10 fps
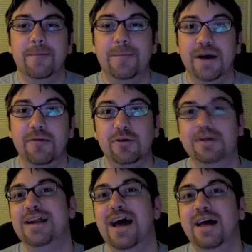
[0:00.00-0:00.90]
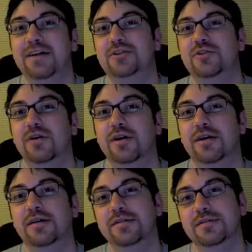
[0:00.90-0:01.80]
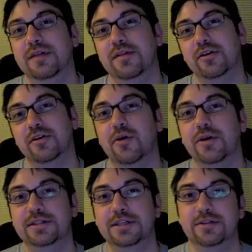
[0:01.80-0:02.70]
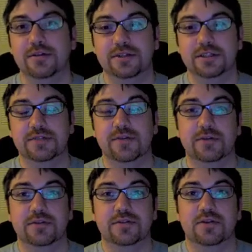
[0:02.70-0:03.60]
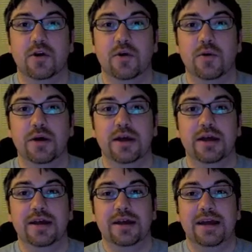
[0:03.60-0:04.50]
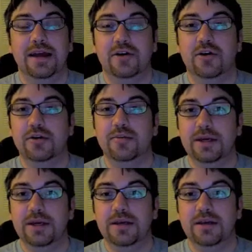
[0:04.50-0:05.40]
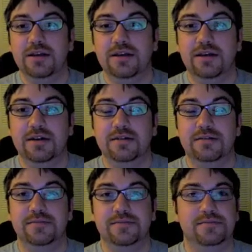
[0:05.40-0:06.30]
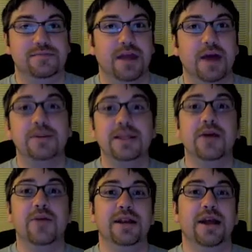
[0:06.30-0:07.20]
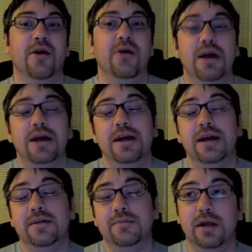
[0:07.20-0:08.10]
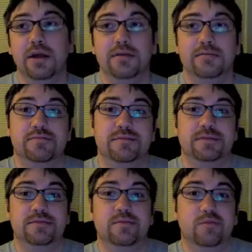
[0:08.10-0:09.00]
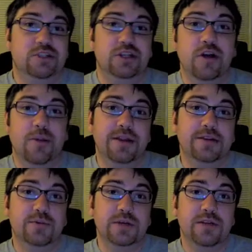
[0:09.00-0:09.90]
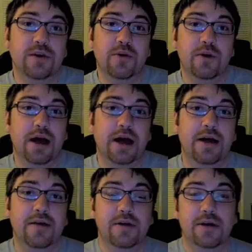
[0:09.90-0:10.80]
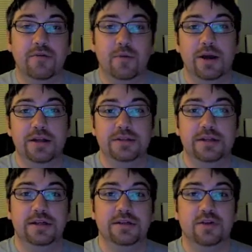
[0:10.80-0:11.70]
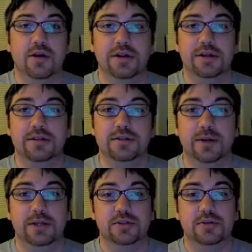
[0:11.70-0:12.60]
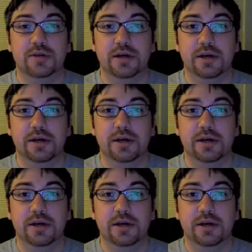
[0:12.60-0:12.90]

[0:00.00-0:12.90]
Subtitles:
But we're not sure that they're going to get those 6 votes. So it could be up in the air right now. We should know by this week, though. The Vermont Senate is calling a special